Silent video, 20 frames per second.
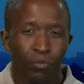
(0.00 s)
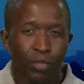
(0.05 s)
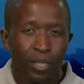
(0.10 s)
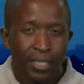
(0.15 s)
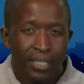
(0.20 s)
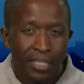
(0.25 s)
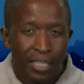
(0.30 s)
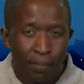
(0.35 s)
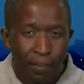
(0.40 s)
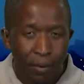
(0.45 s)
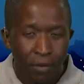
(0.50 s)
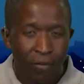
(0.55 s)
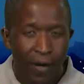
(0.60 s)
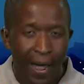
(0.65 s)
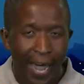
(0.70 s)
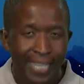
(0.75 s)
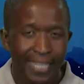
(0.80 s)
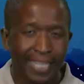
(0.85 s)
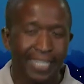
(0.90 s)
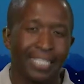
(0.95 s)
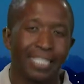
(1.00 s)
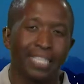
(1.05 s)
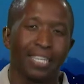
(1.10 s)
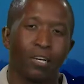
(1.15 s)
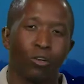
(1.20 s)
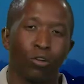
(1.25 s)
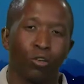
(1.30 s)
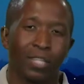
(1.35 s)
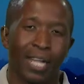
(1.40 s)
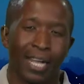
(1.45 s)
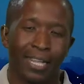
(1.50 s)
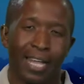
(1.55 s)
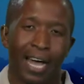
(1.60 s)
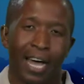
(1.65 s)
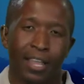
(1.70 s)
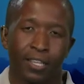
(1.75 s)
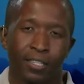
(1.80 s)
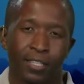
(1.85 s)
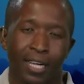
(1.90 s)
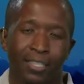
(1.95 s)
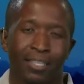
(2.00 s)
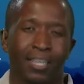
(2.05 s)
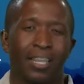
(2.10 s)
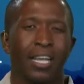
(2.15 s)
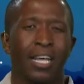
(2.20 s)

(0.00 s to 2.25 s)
simplify it until it looks like the other side.